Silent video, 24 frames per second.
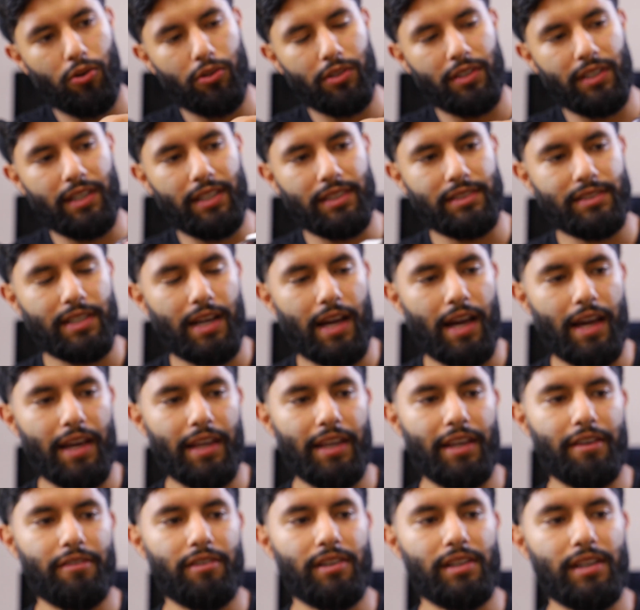Holding it
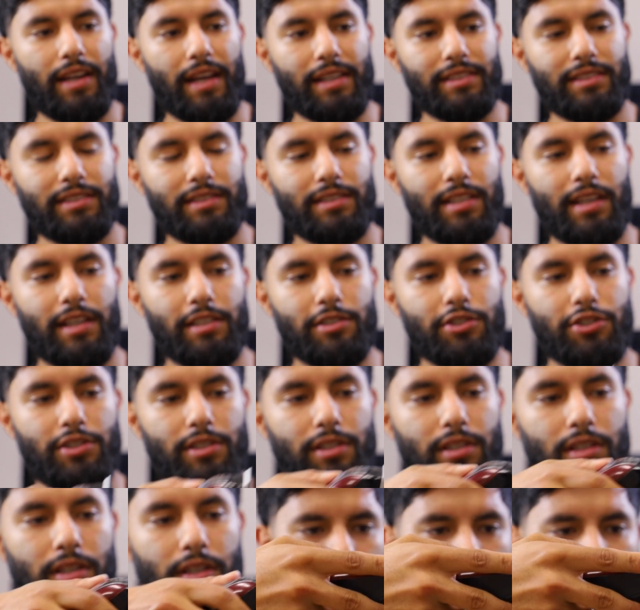tight, give it a nice
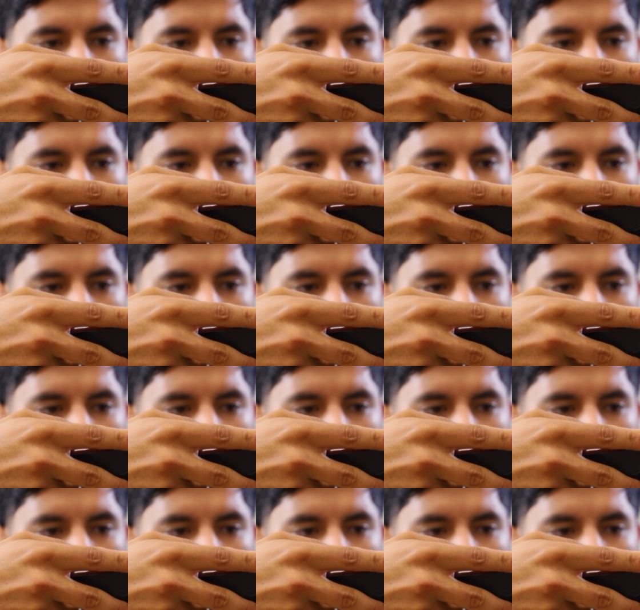tension.